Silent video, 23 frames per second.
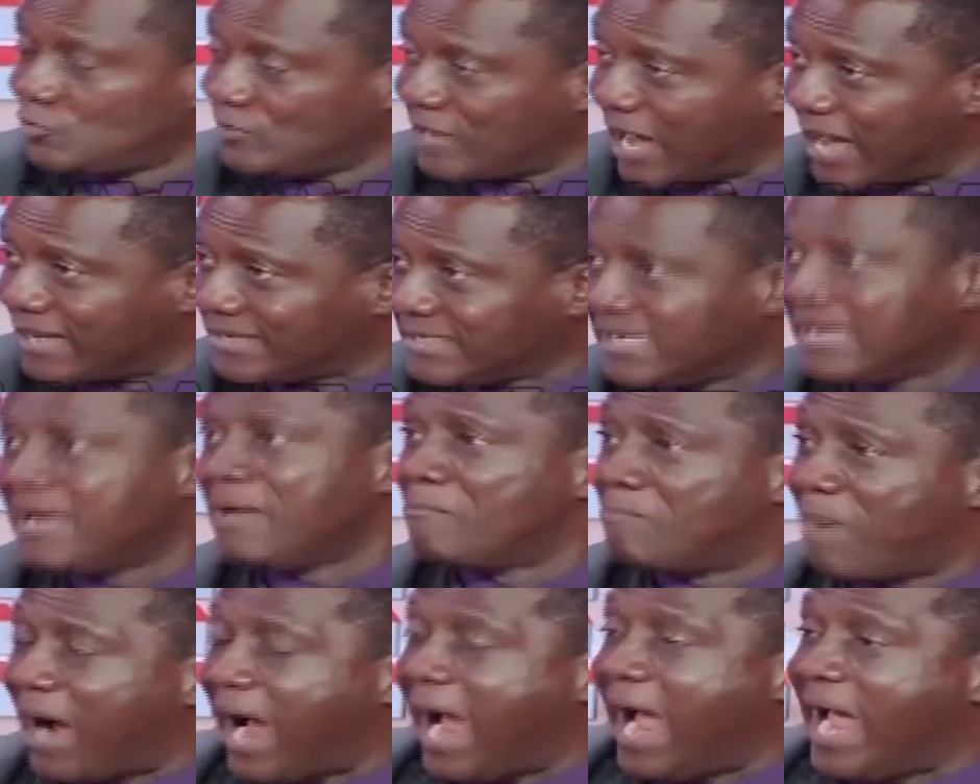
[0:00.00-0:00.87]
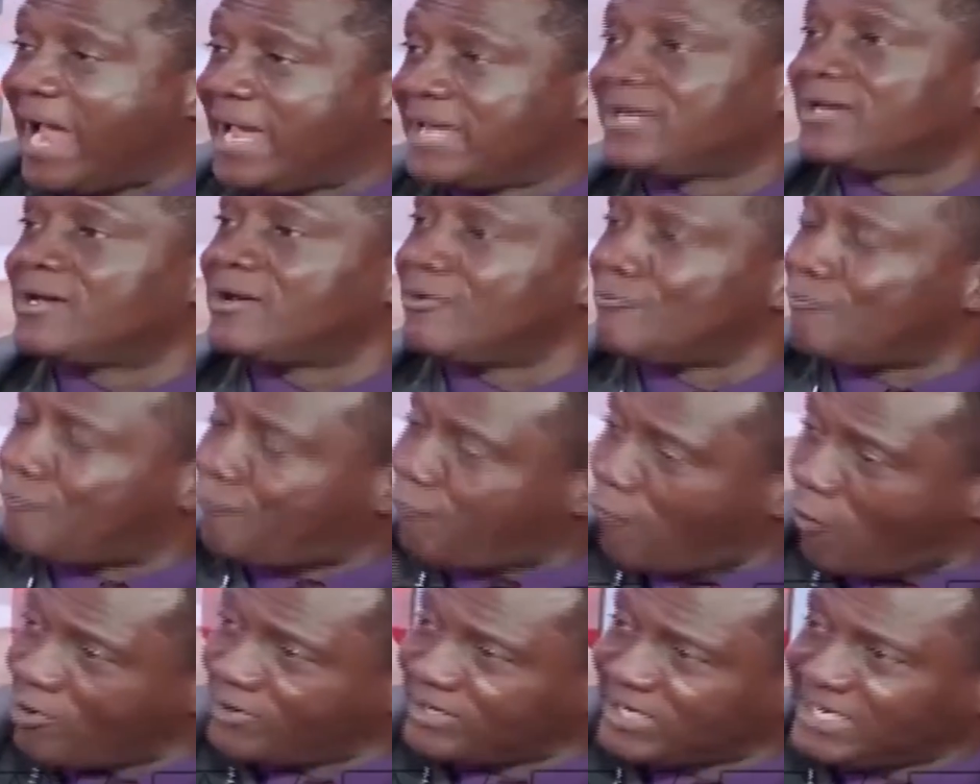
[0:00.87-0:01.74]
do that? By
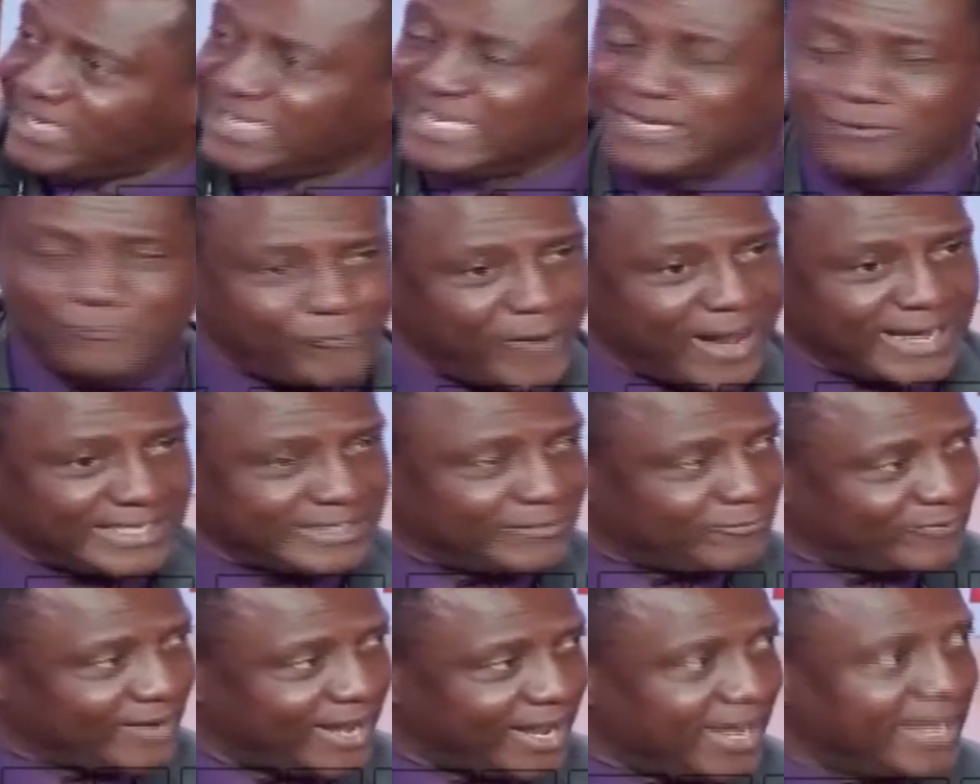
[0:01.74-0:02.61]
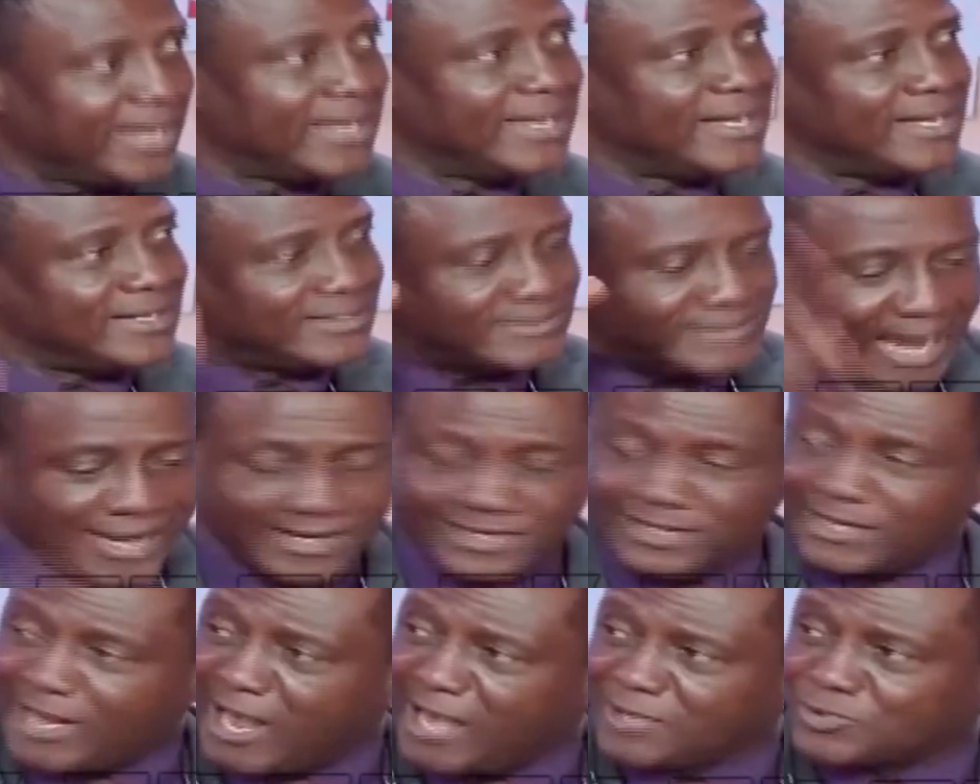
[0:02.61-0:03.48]
funding effectively the
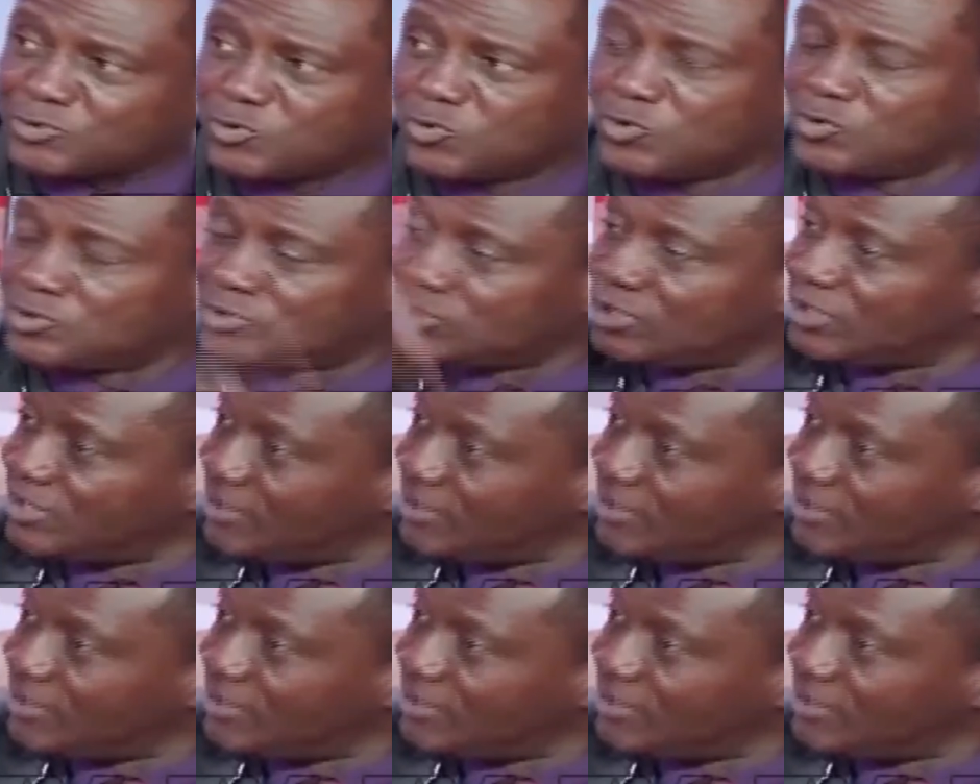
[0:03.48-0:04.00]
technical schools,